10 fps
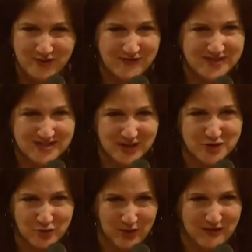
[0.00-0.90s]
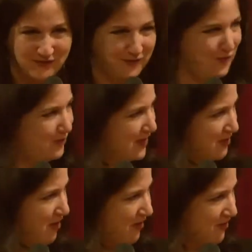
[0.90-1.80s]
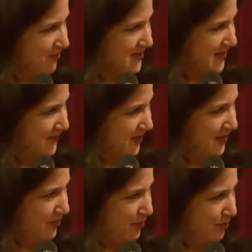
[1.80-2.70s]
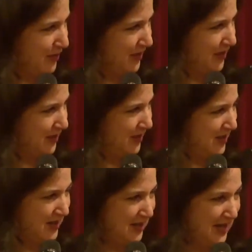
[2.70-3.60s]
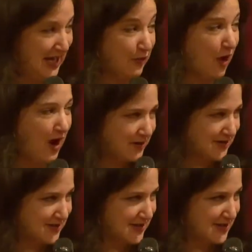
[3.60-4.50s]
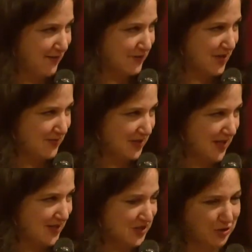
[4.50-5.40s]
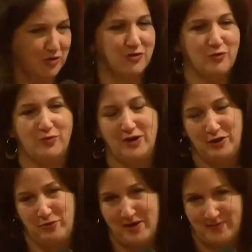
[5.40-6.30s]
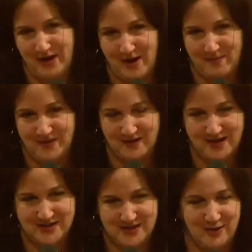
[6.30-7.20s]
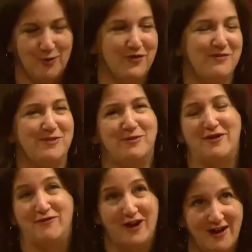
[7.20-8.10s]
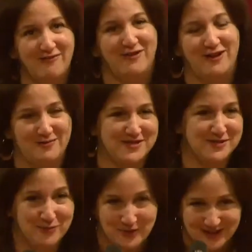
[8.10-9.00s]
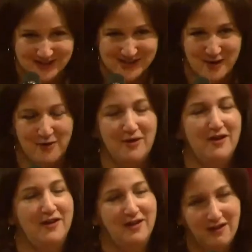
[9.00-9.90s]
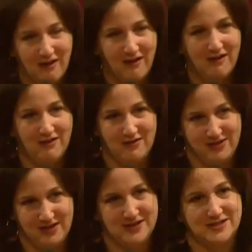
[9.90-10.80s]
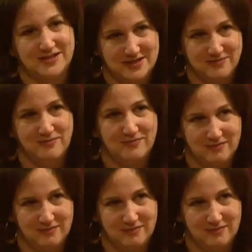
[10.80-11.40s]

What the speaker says: they have such great food and articles. I feel like they're really either I just discovered them in the last year or they're really ramping up in the last year or they've been around forever and I'm just really slow. All things